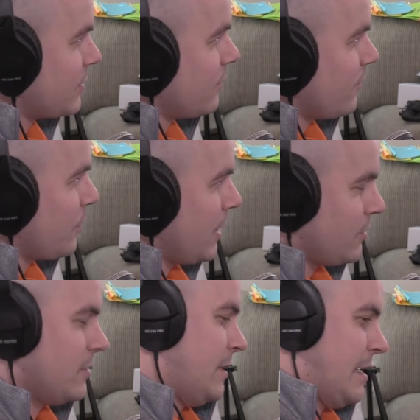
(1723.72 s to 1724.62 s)
serve the
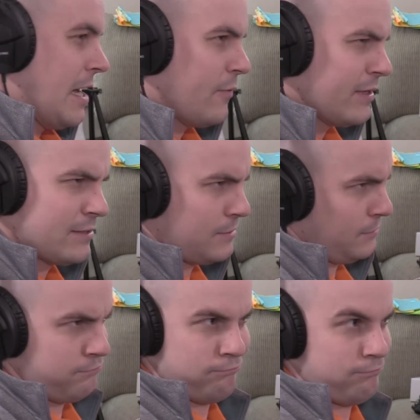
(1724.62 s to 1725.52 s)
patient, and now it's
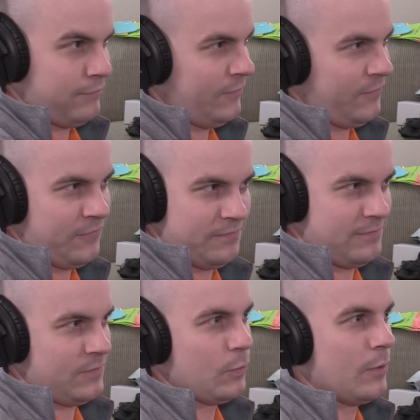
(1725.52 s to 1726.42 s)

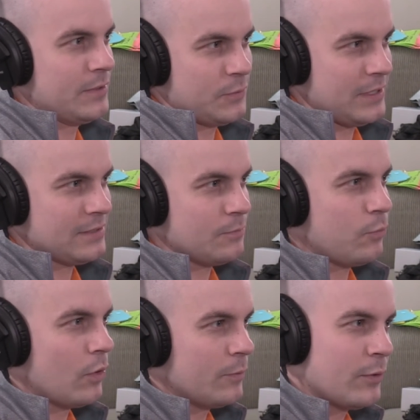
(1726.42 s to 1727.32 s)
between
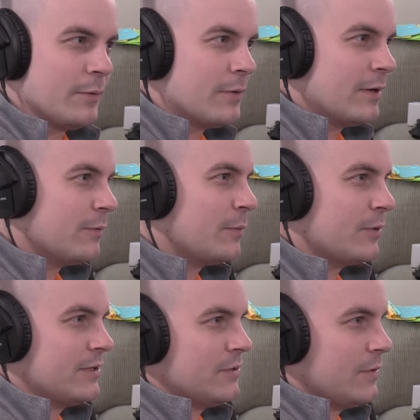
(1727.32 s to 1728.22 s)
1.1 and
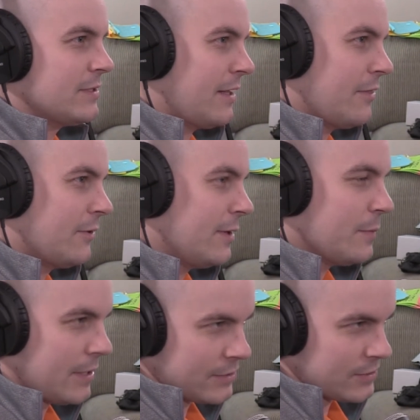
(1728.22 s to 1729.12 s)
1.2 it's like 30
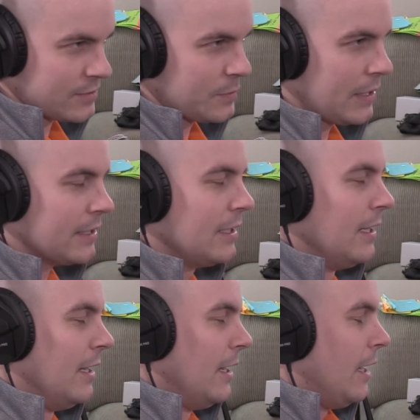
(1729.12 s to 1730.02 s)
pages, but
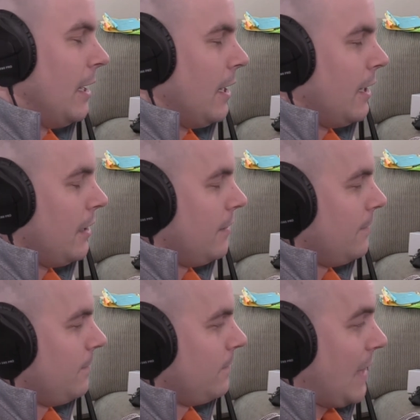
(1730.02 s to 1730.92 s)

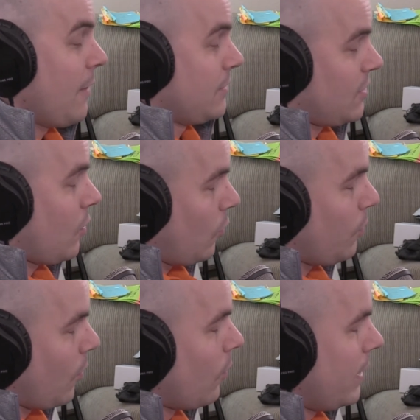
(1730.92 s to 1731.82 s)
that was the whole
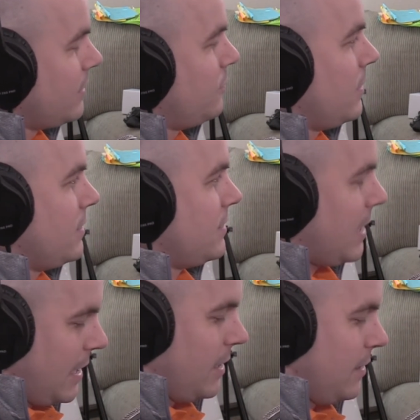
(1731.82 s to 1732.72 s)
point, was
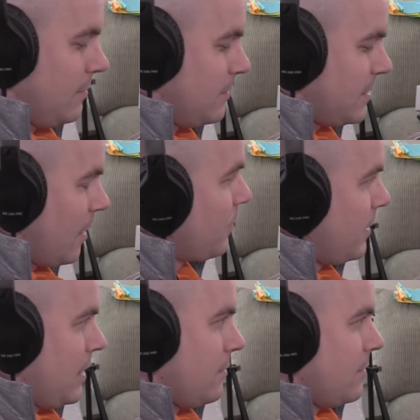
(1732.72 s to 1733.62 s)
taking
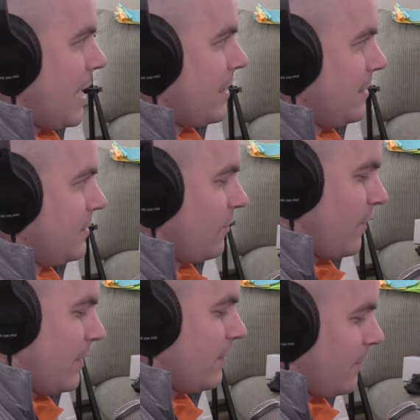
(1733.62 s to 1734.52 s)
something that is
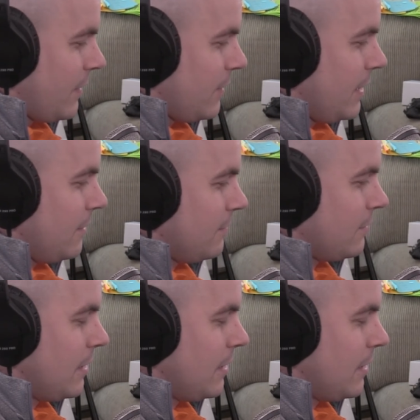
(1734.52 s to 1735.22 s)
very, very